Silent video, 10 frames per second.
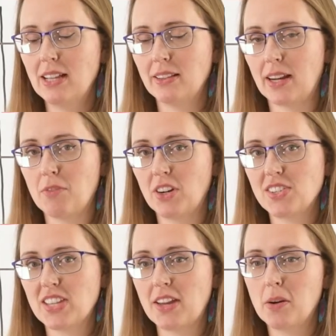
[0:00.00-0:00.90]
that I'm very
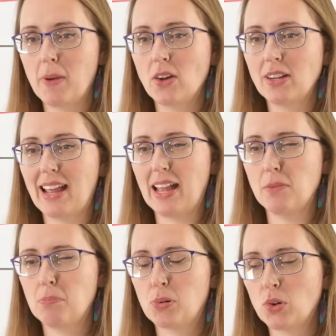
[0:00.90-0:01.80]
excited about. And
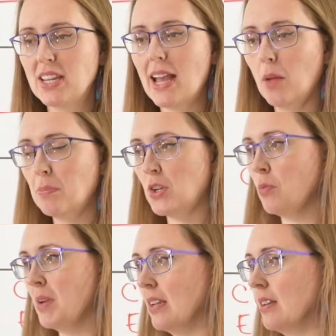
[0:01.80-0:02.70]

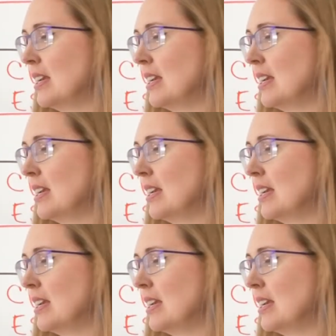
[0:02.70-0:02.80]
prealbumin